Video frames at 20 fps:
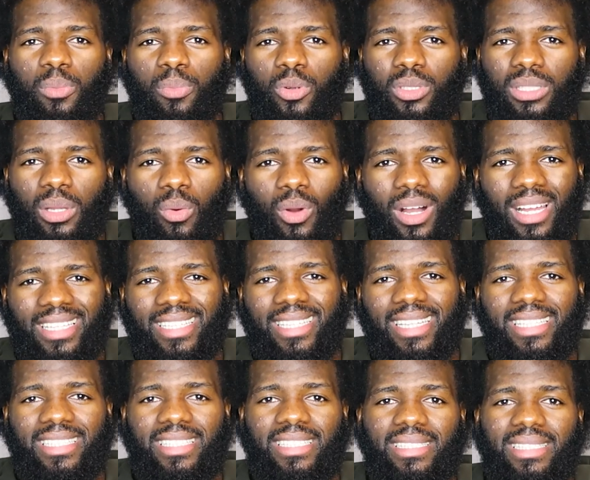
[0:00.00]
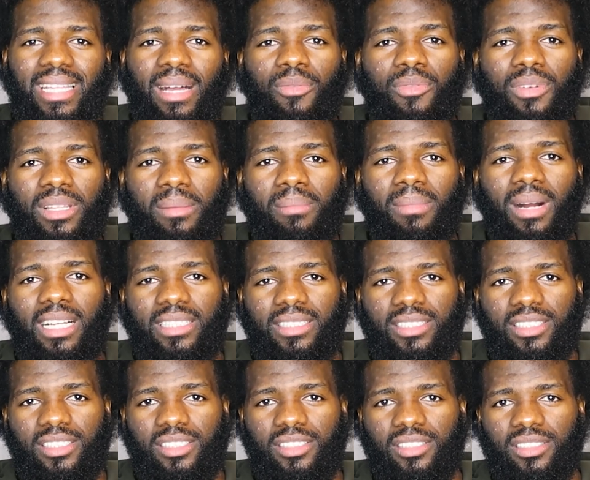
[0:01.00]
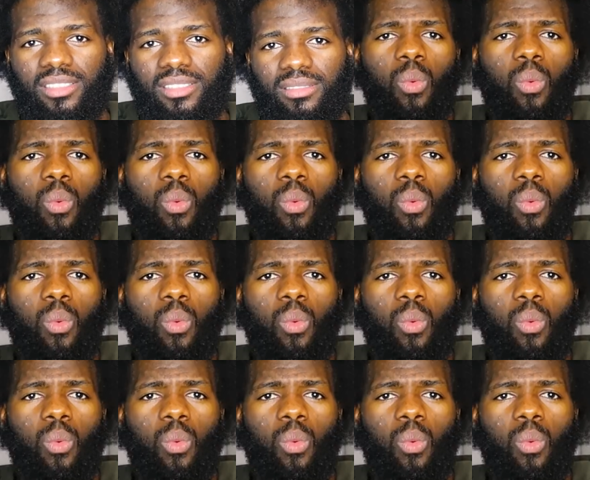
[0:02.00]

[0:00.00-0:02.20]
put the work in that really matters.